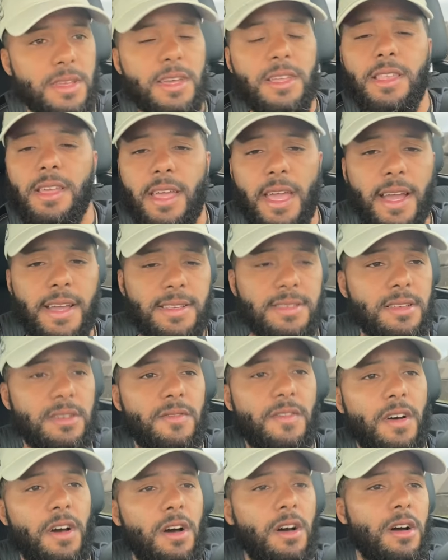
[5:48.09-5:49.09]
In the case of
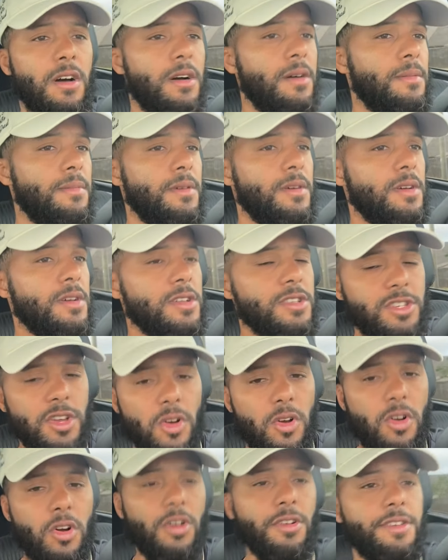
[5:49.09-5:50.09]

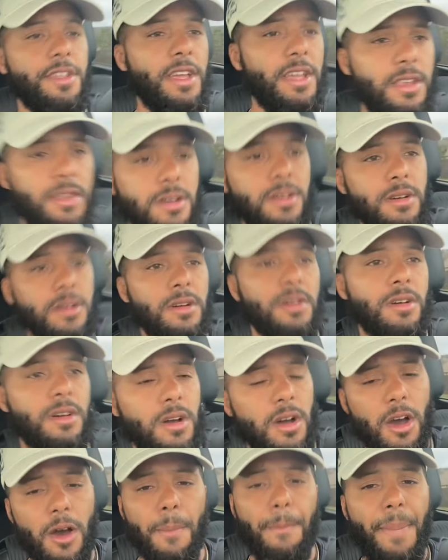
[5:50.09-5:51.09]
Joe Cordina,
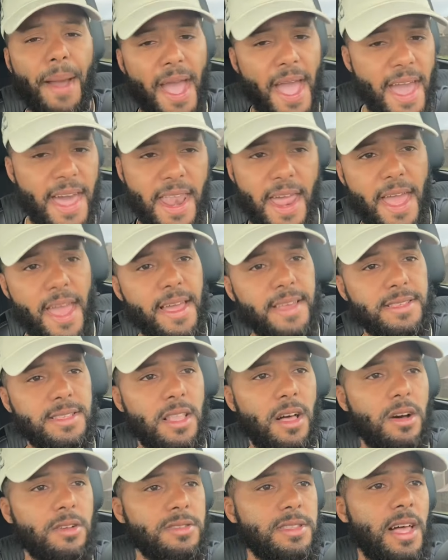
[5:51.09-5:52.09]
a badass
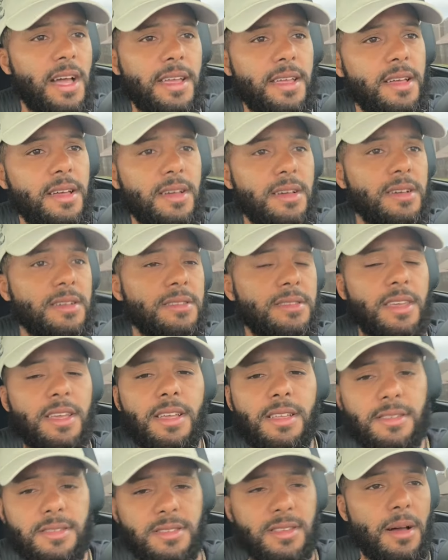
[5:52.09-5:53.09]
loss. Like,
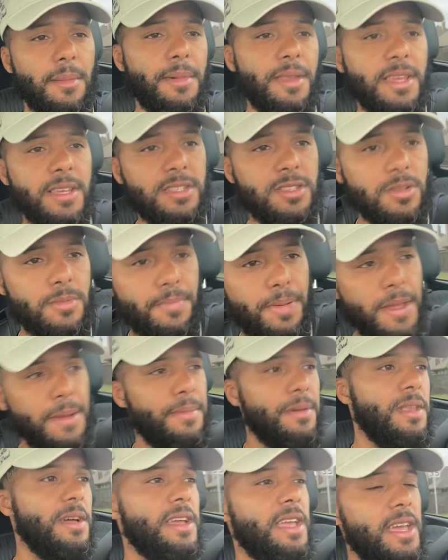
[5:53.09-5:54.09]
some of these
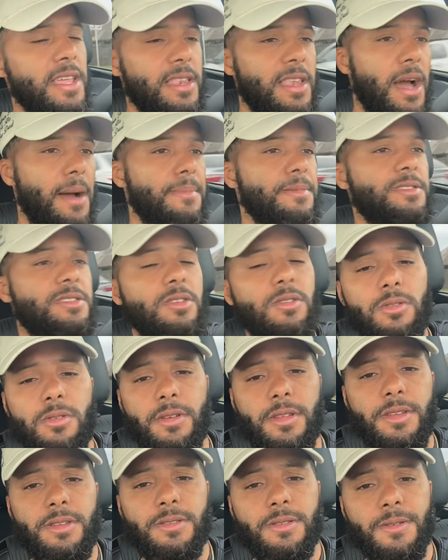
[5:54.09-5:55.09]
people are getting
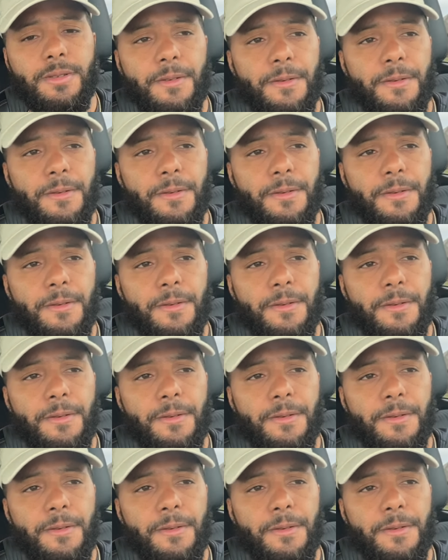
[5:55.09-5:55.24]
opportunities